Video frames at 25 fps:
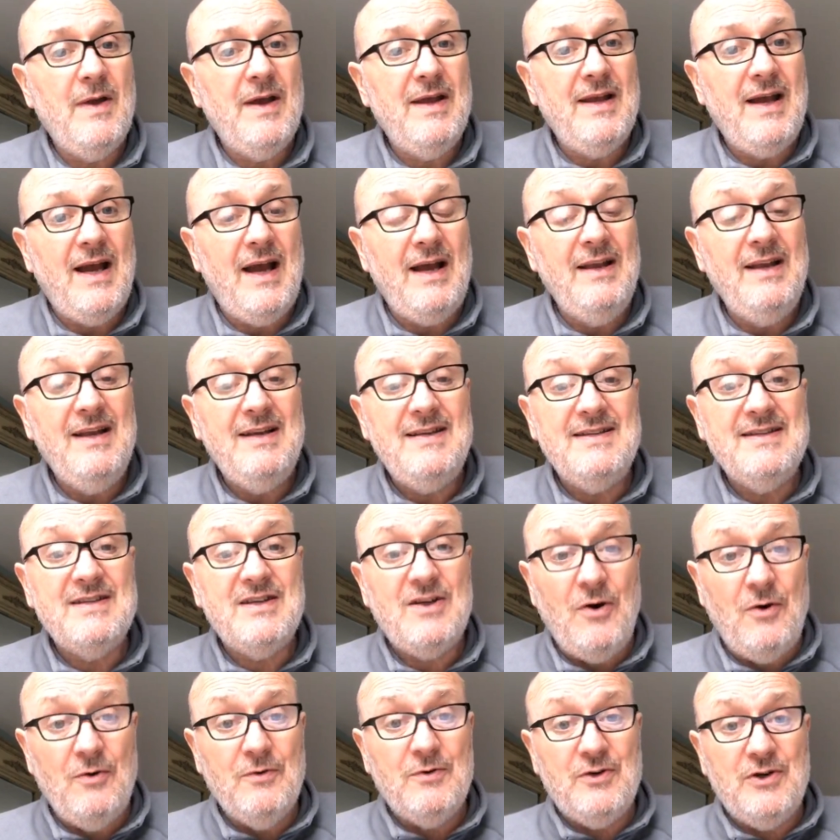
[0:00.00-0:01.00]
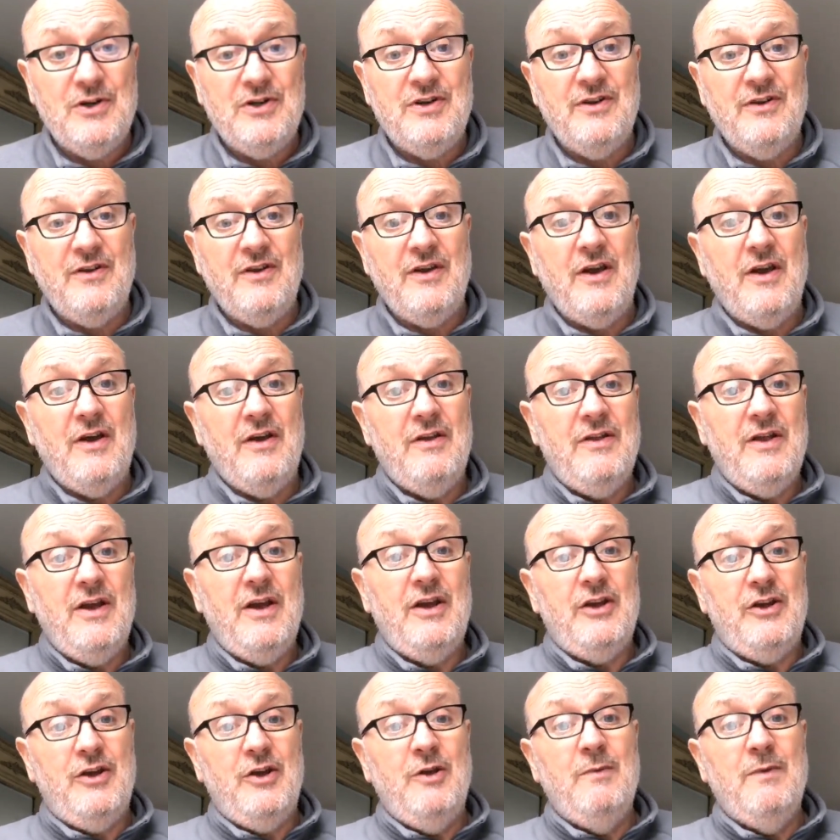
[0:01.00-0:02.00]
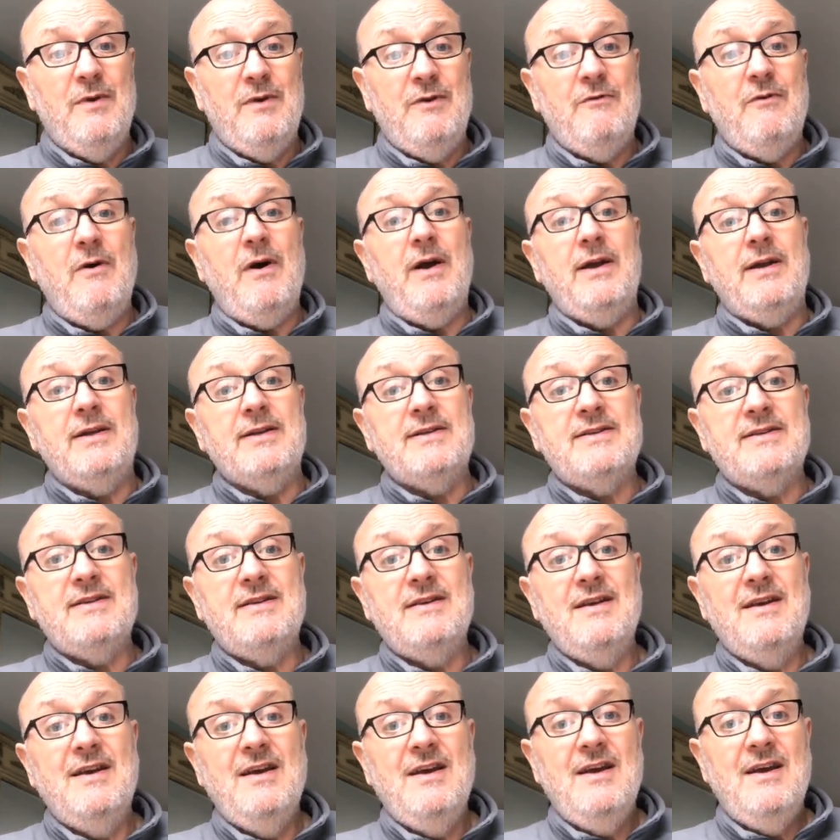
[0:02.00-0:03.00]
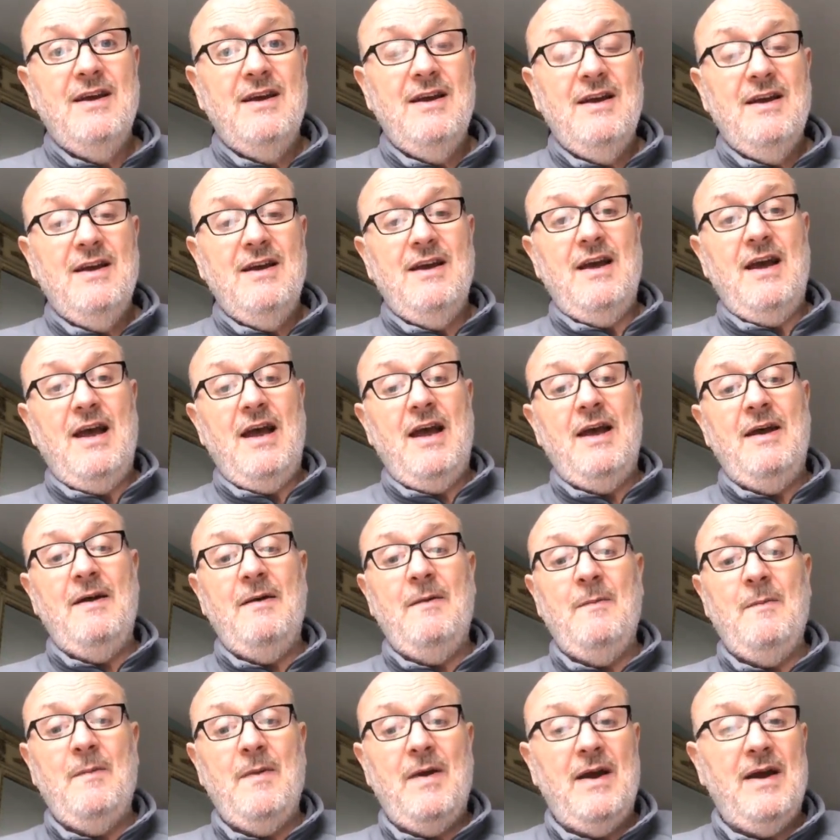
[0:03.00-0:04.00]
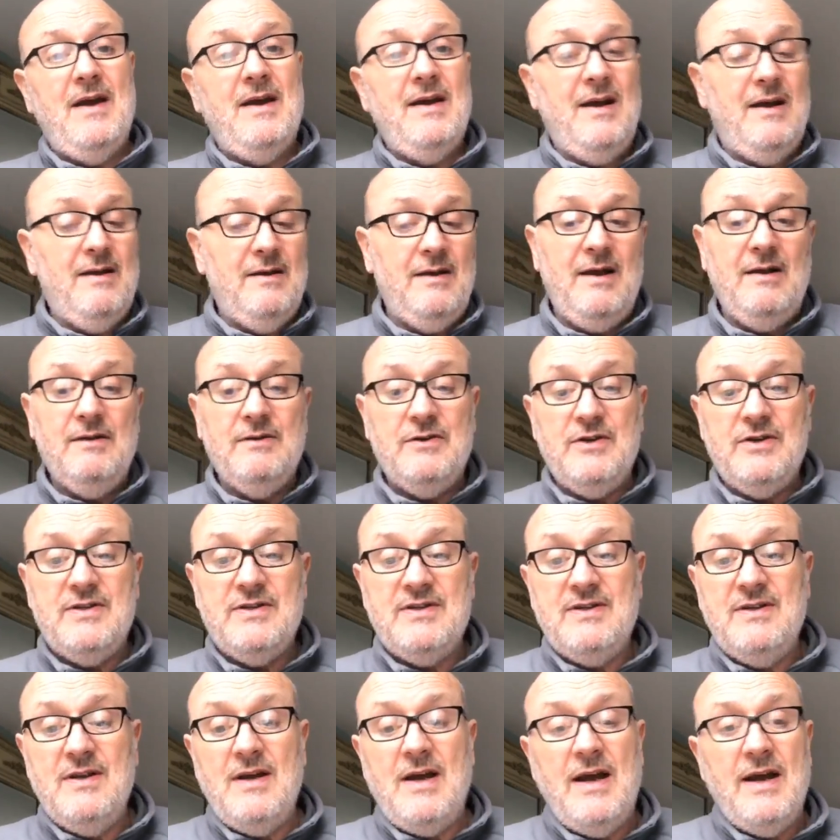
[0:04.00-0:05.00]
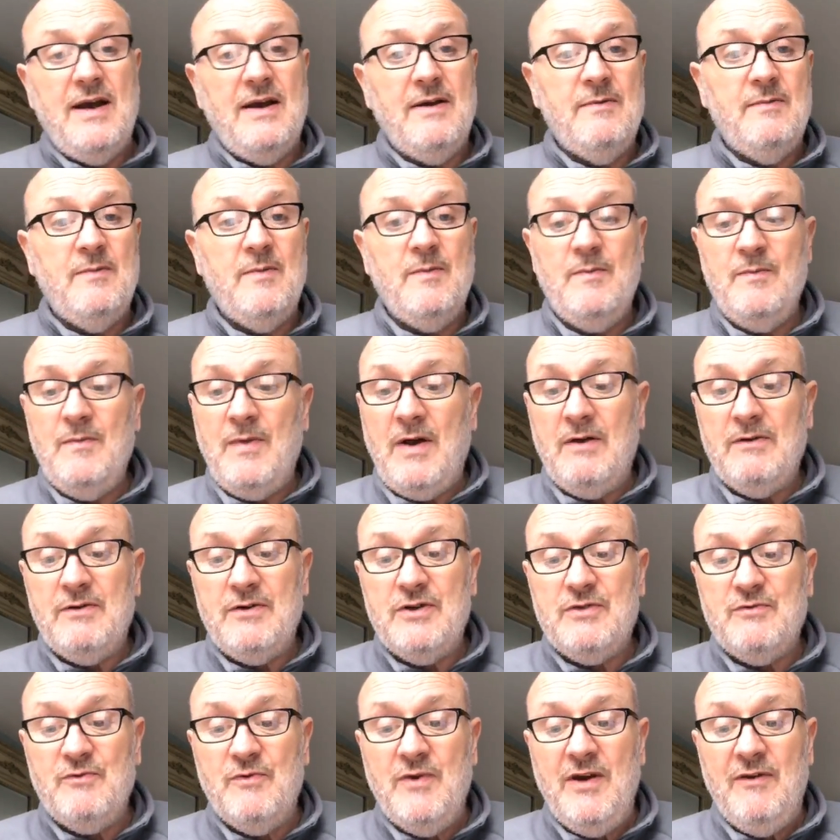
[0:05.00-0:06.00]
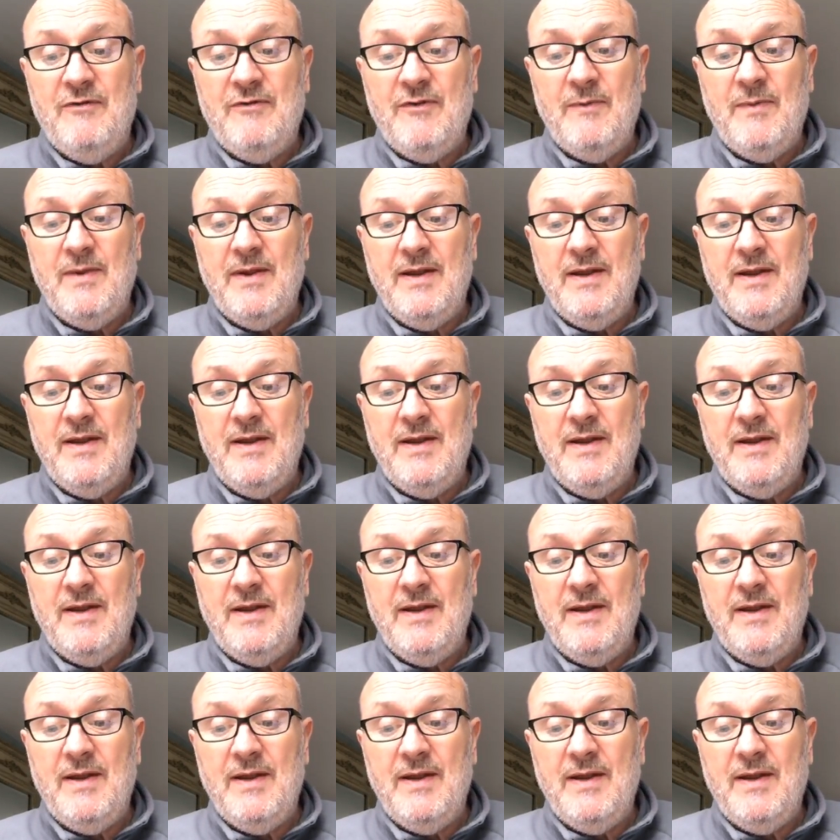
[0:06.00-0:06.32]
and this is contrary to the human rights. I'll just read from